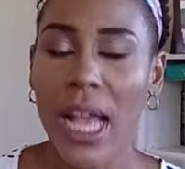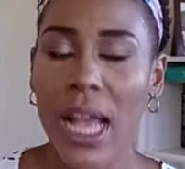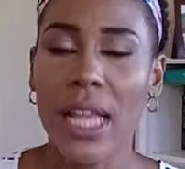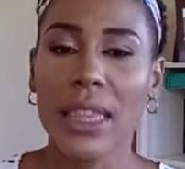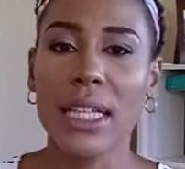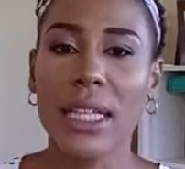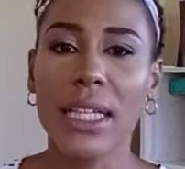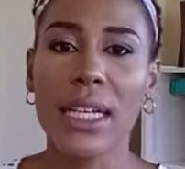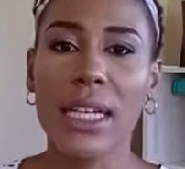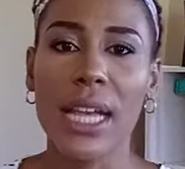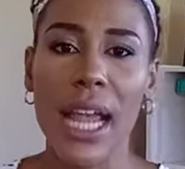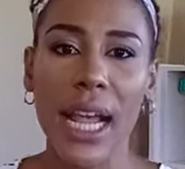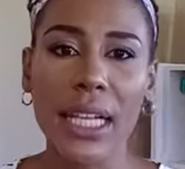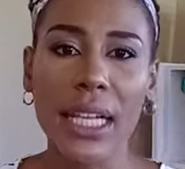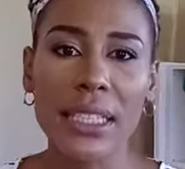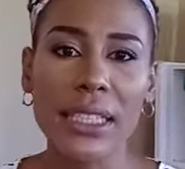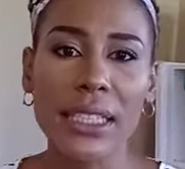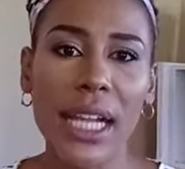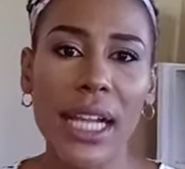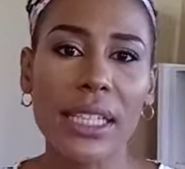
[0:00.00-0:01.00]
The
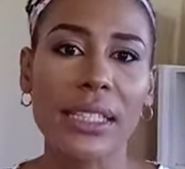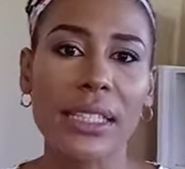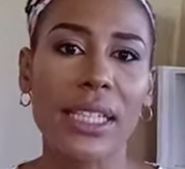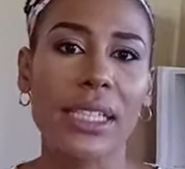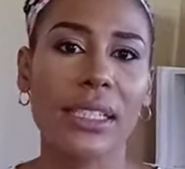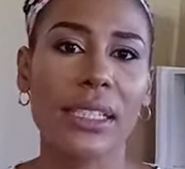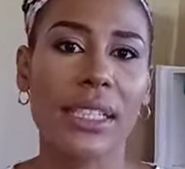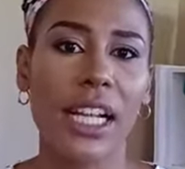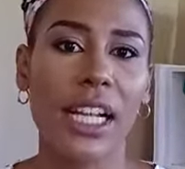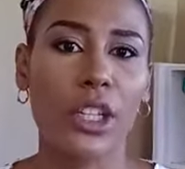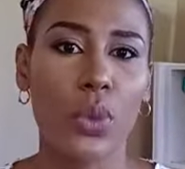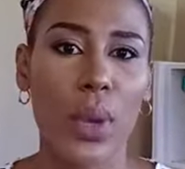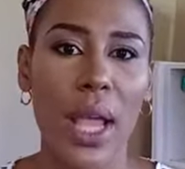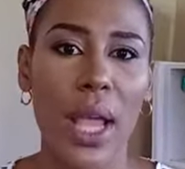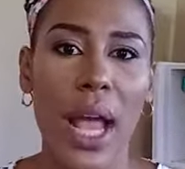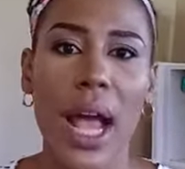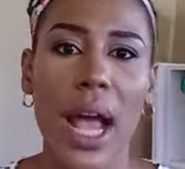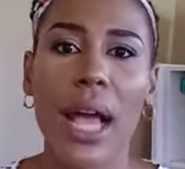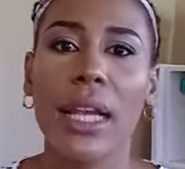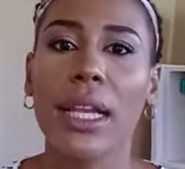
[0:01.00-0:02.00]
next sentence that we
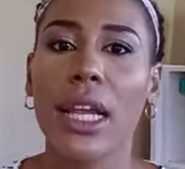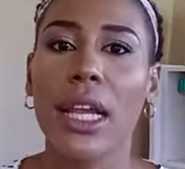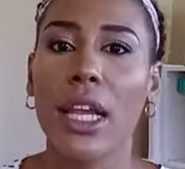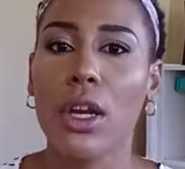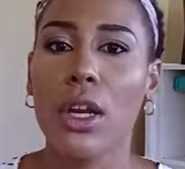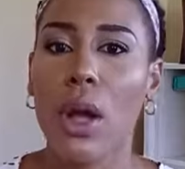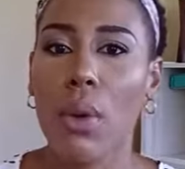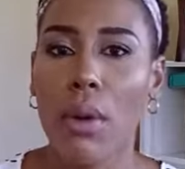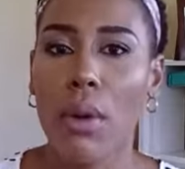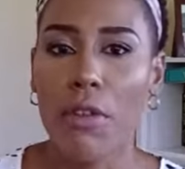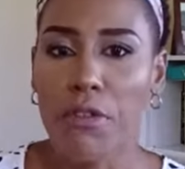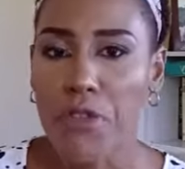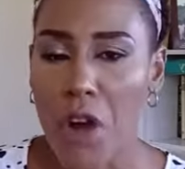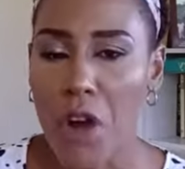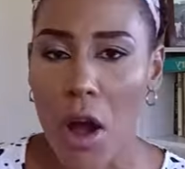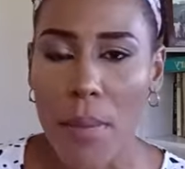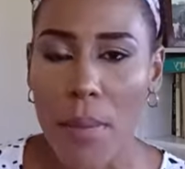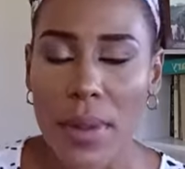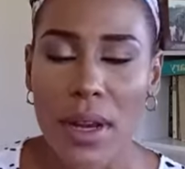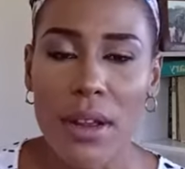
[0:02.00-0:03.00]
had in our
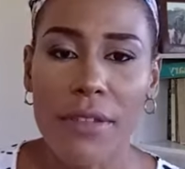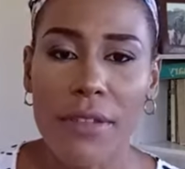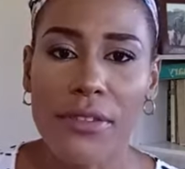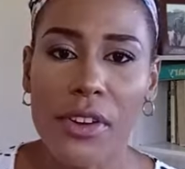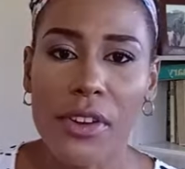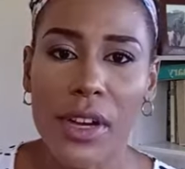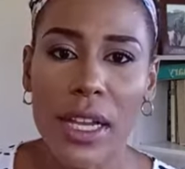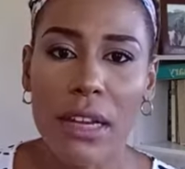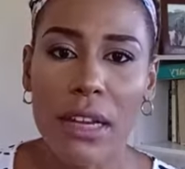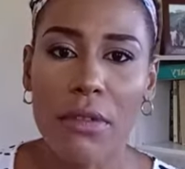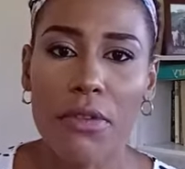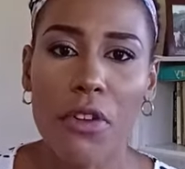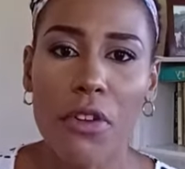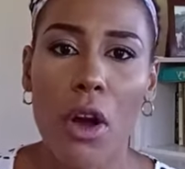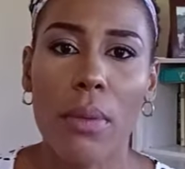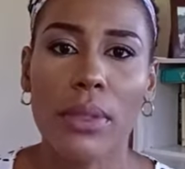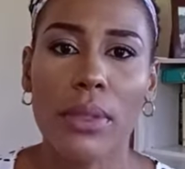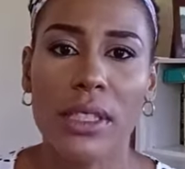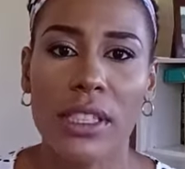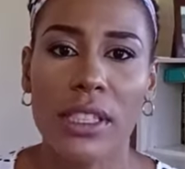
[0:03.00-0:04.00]
formula for
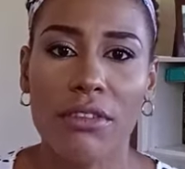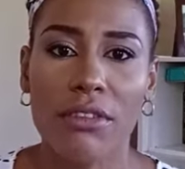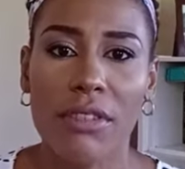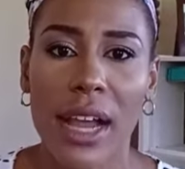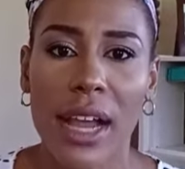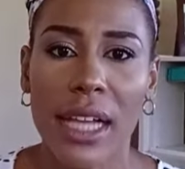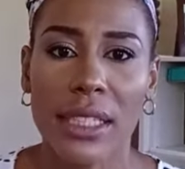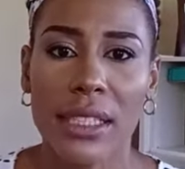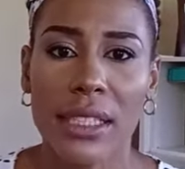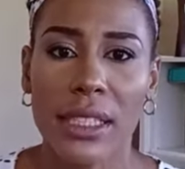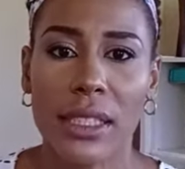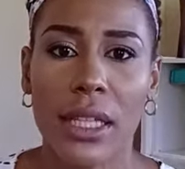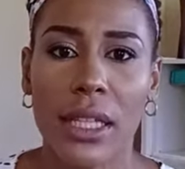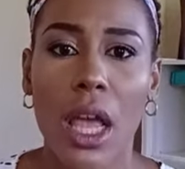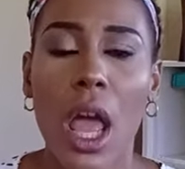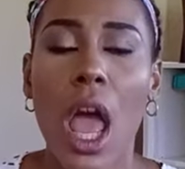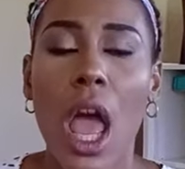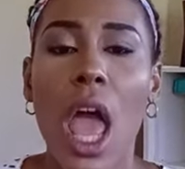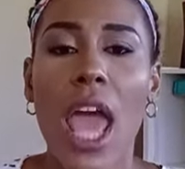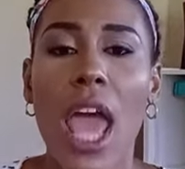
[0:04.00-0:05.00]
informative writing
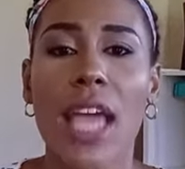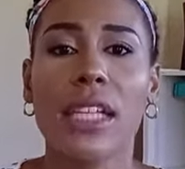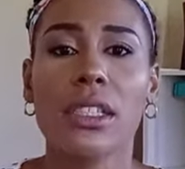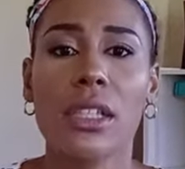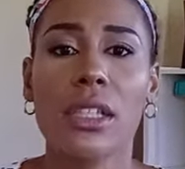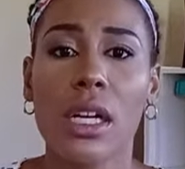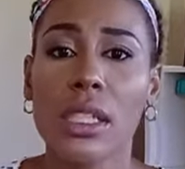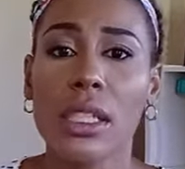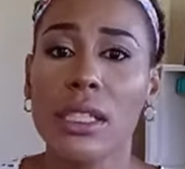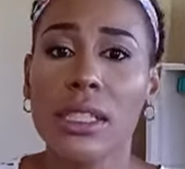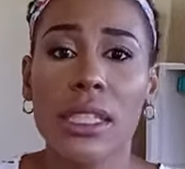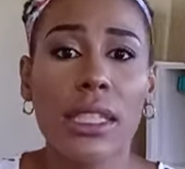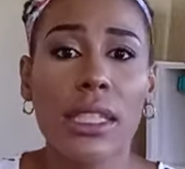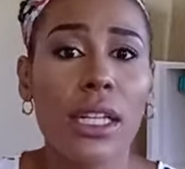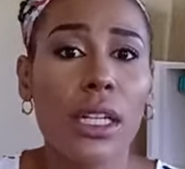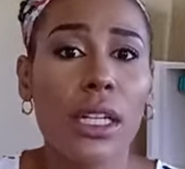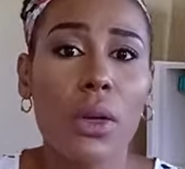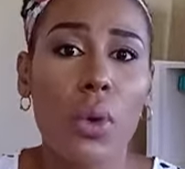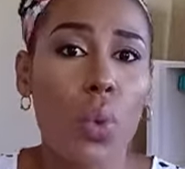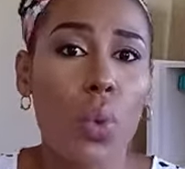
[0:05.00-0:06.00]
is
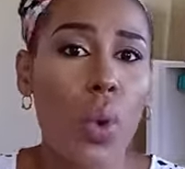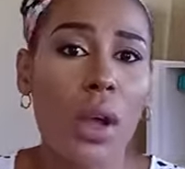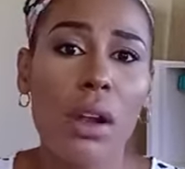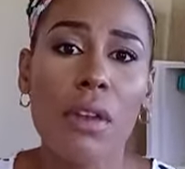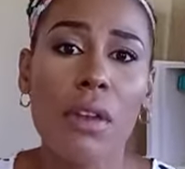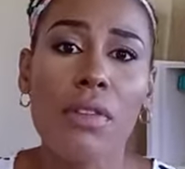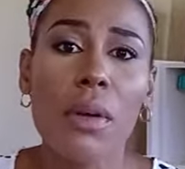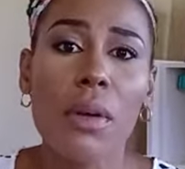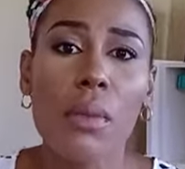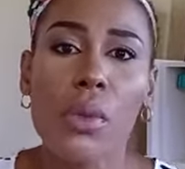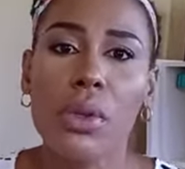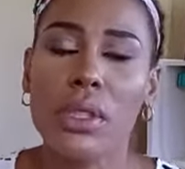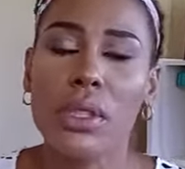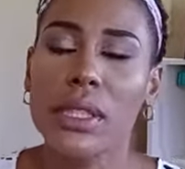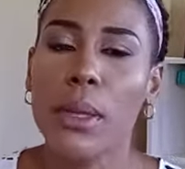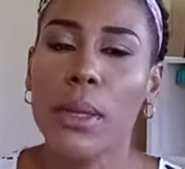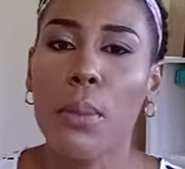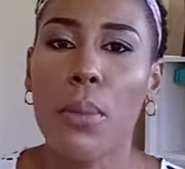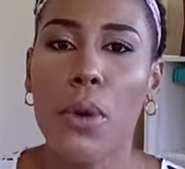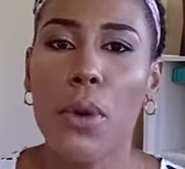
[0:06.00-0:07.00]
considered one of the most
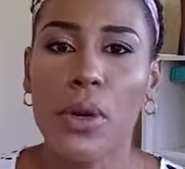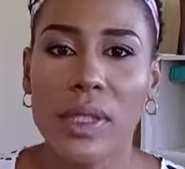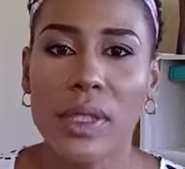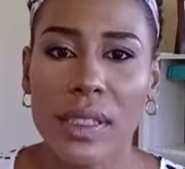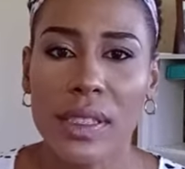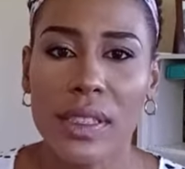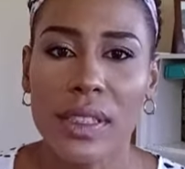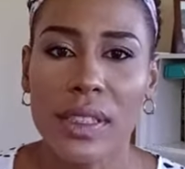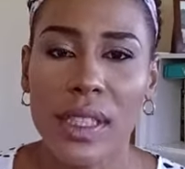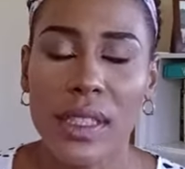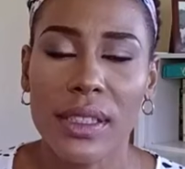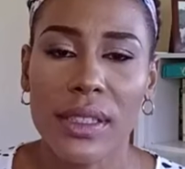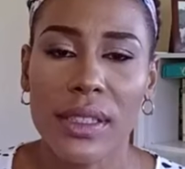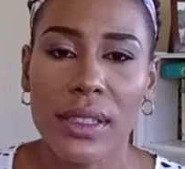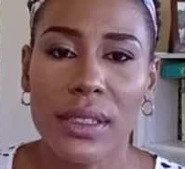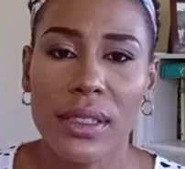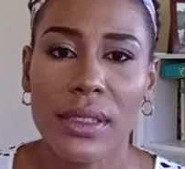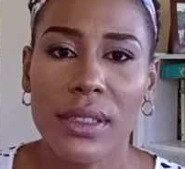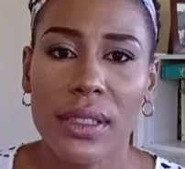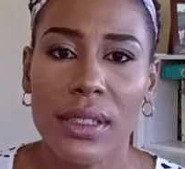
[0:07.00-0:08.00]
important
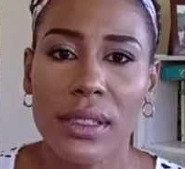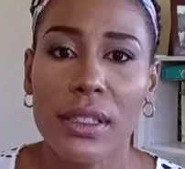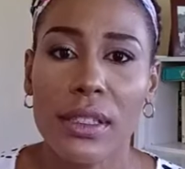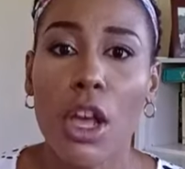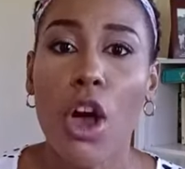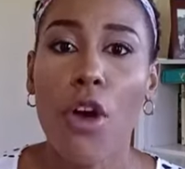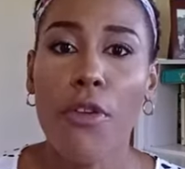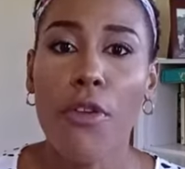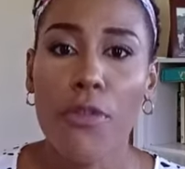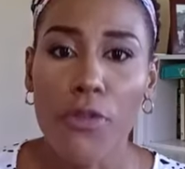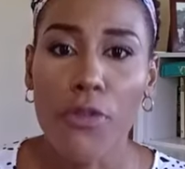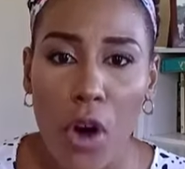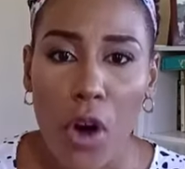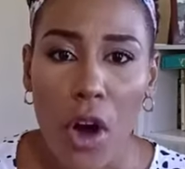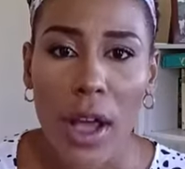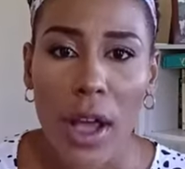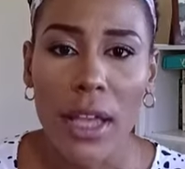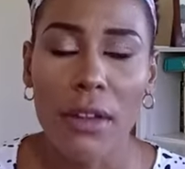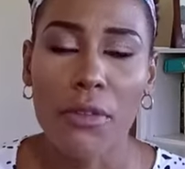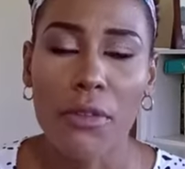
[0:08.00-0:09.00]
sentences
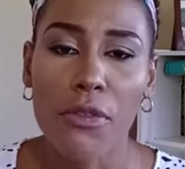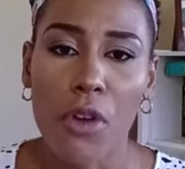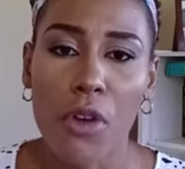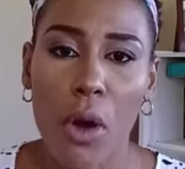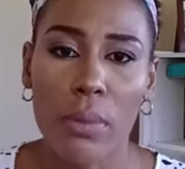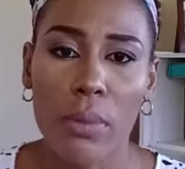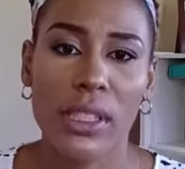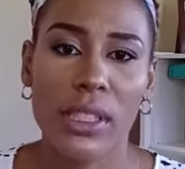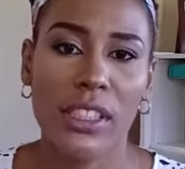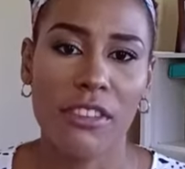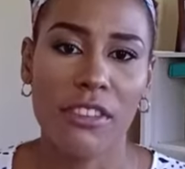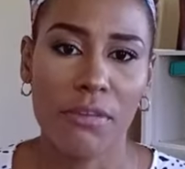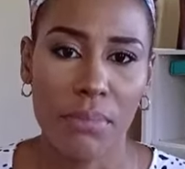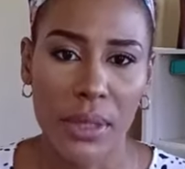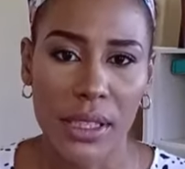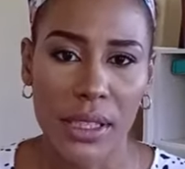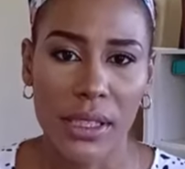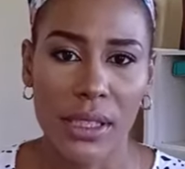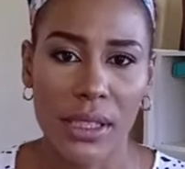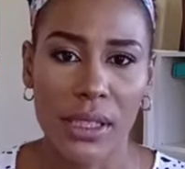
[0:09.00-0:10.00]
for informative
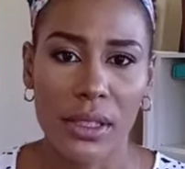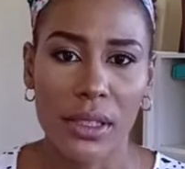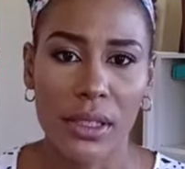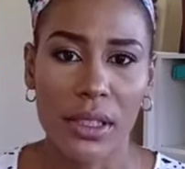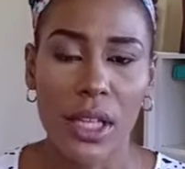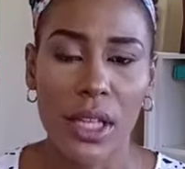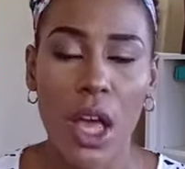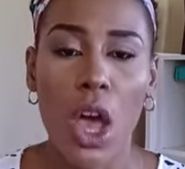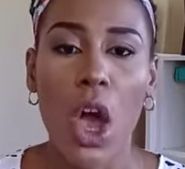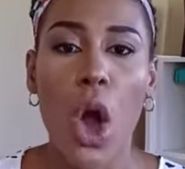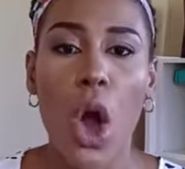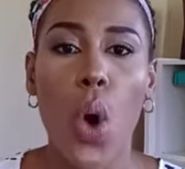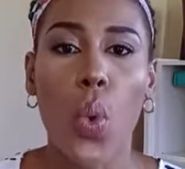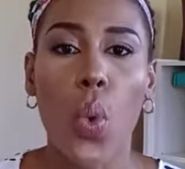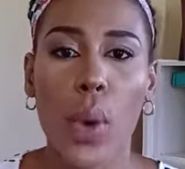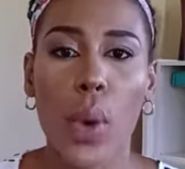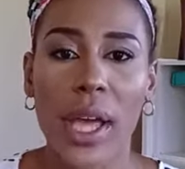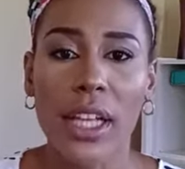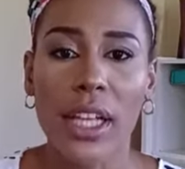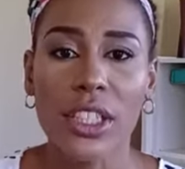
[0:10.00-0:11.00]
pieces,
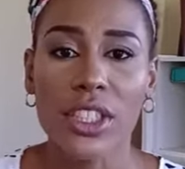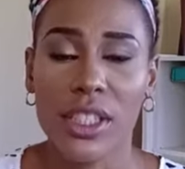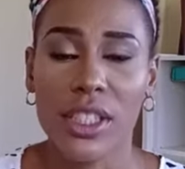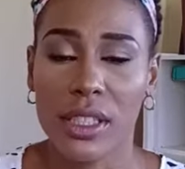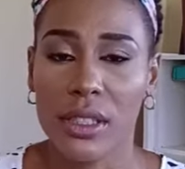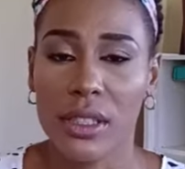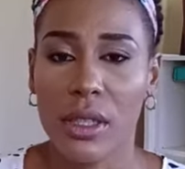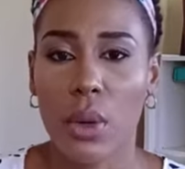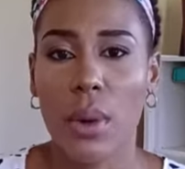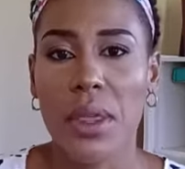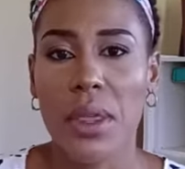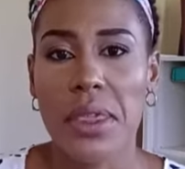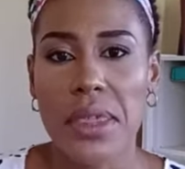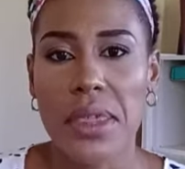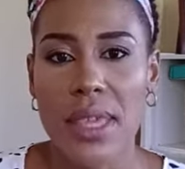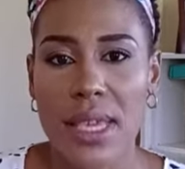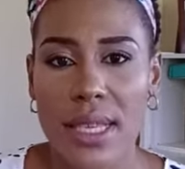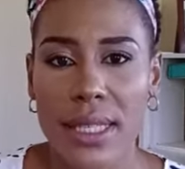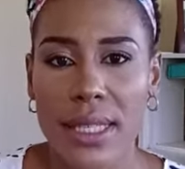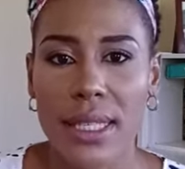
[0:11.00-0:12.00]
which is our
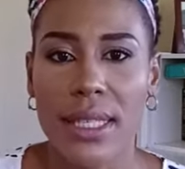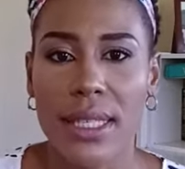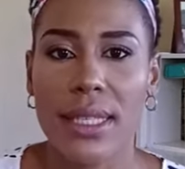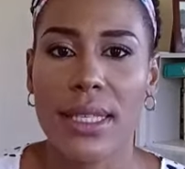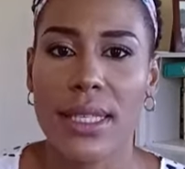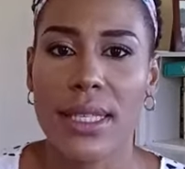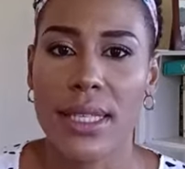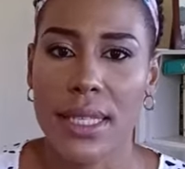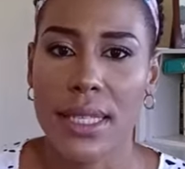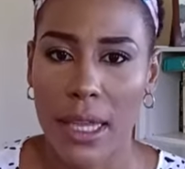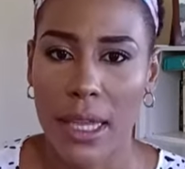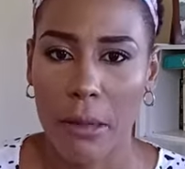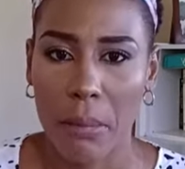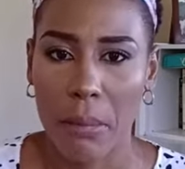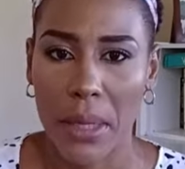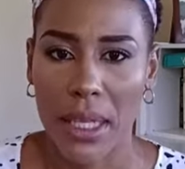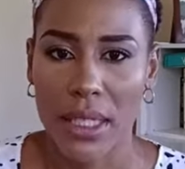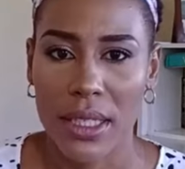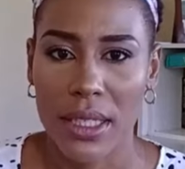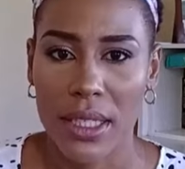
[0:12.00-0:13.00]
thesis
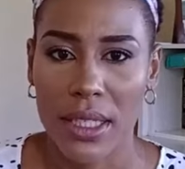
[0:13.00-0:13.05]
statement.